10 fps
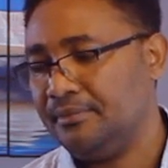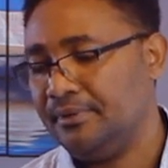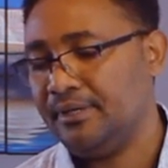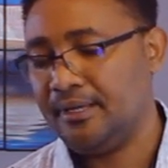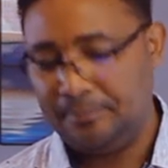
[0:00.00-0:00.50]

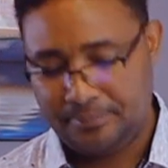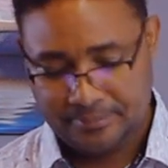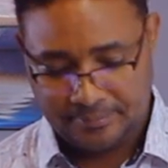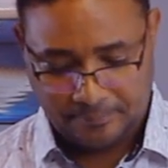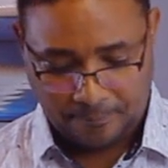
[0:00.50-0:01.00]
Yeah.
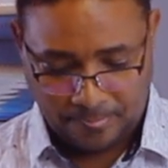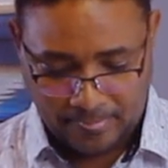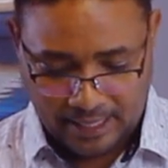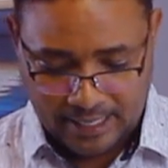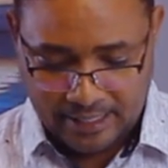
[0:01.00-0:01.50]

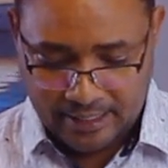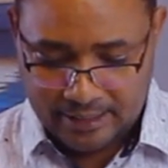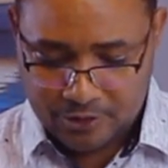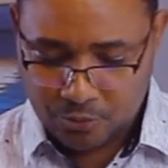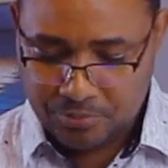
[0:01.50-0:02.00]

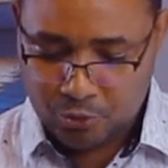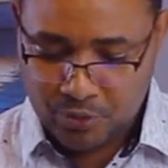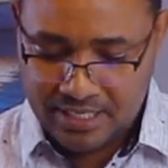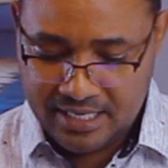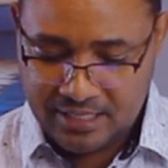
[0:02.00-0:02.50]
So
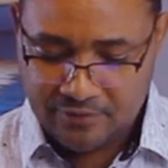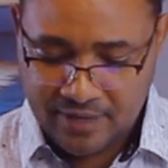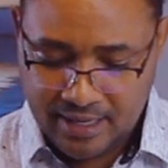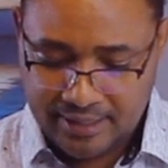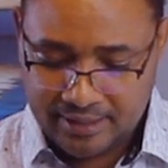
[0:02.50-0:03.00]
between
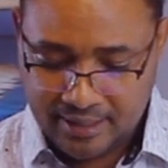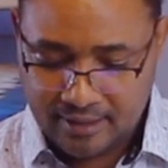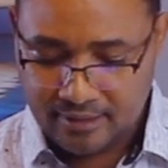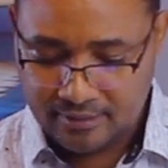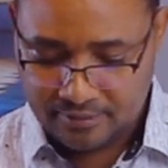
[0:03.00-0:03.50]
Nineveh and
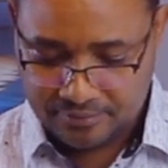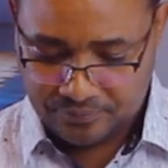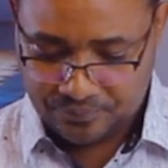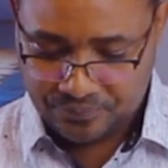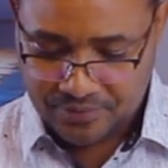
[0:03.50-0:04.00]
Calah,
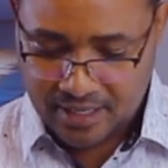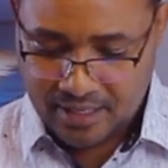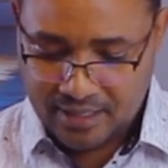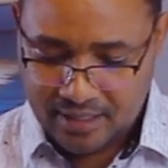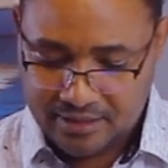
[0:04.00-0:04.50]

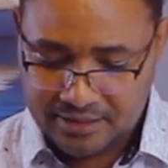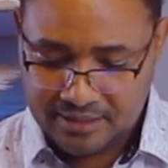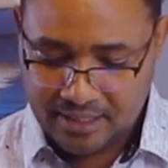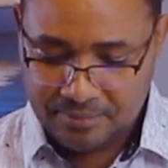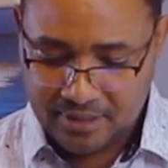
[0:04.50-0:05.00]
and the
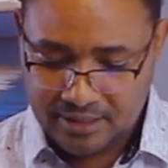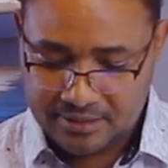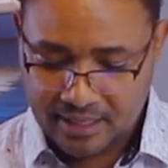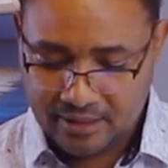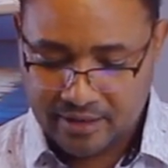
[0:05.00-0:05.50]
same
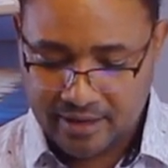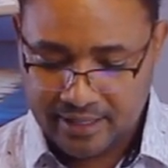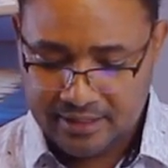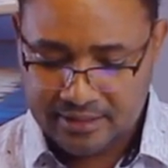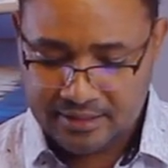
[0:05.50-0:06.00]
is a
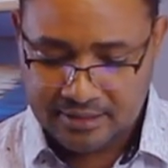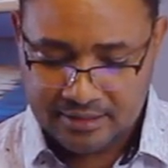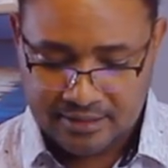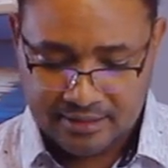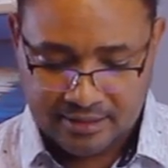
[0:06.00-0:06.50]
great
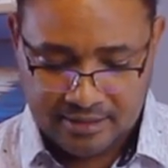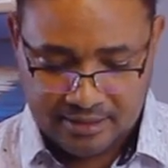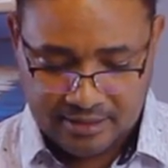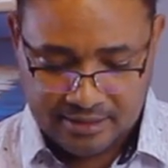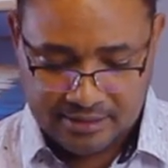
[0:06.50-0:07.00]

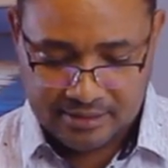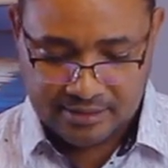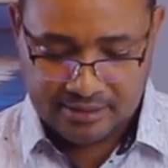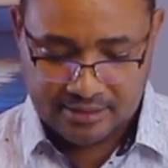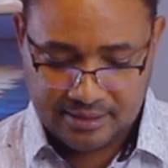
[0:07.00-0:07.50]

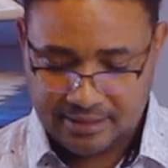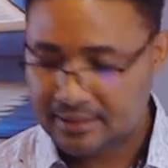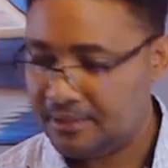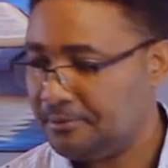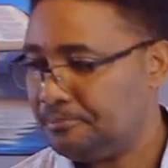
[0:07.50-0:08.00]

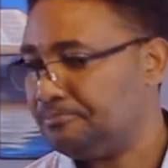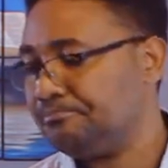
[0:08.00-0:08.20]
city.